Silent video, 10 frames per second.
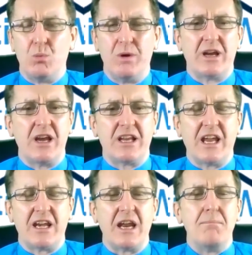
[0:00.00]
we are going to
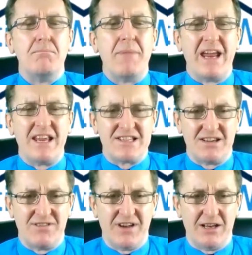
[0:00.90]
get
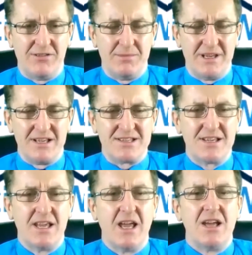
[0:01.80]
amazing value from this.